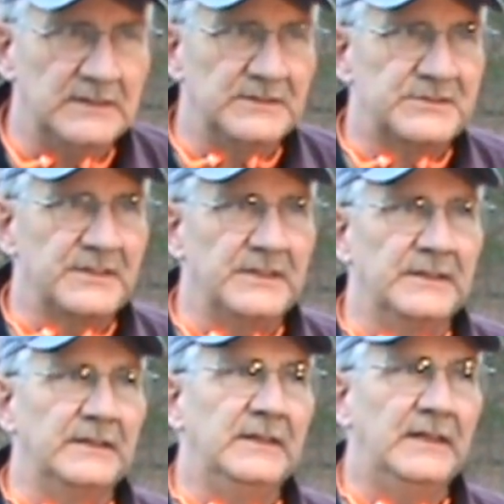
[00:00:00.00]
is
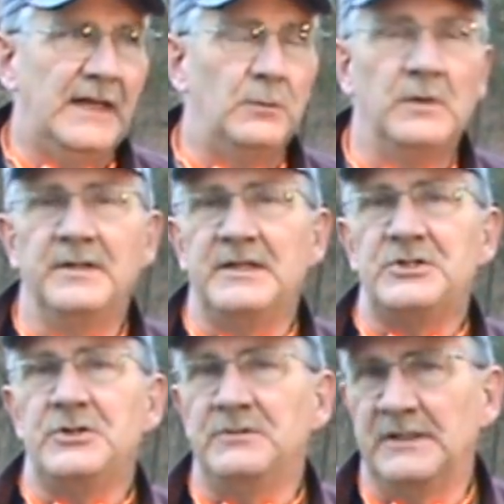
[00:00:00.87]
how well they
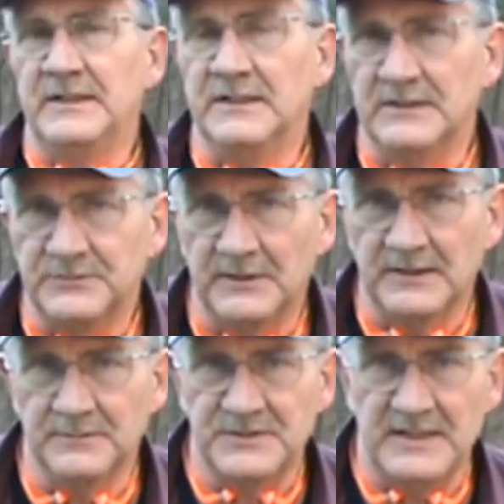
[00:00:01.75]
shoot the guns,
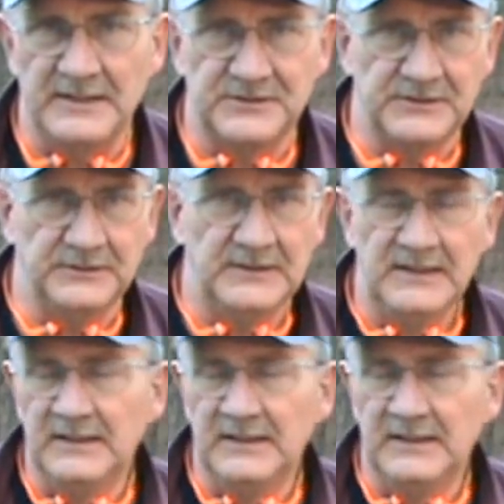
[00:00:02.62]
what it comes down to.